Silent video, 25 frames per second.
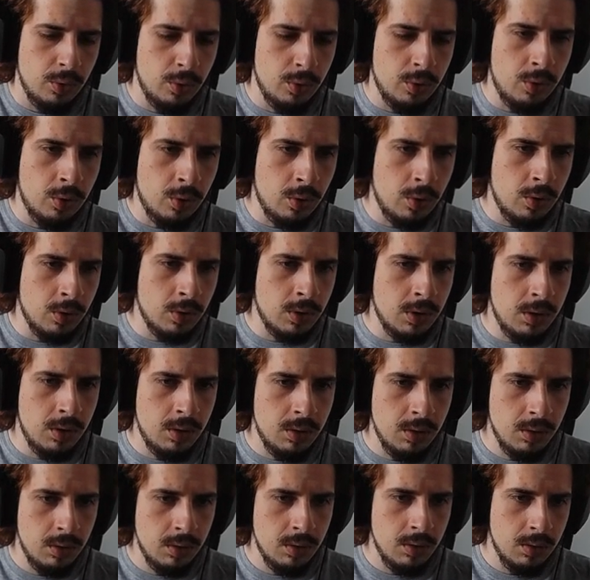Dog.
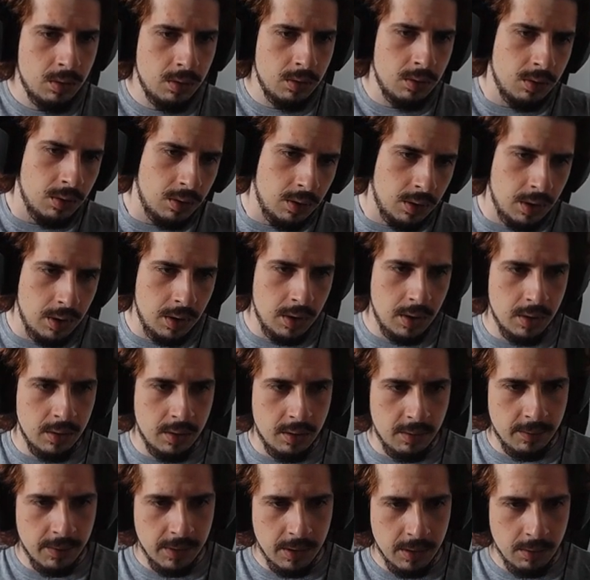Ah,
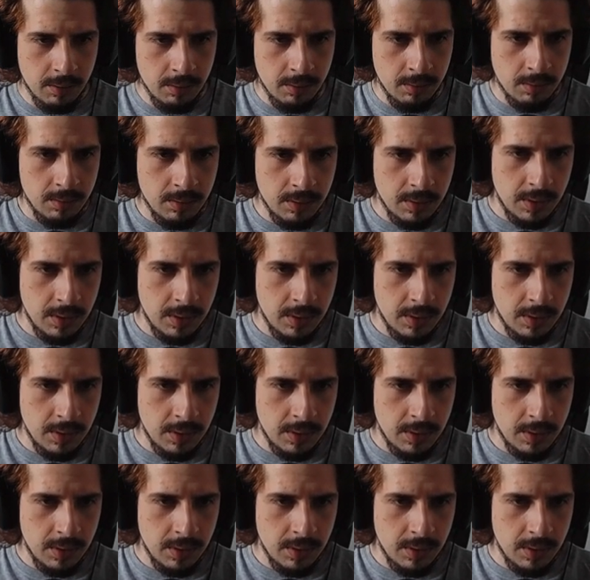there we go.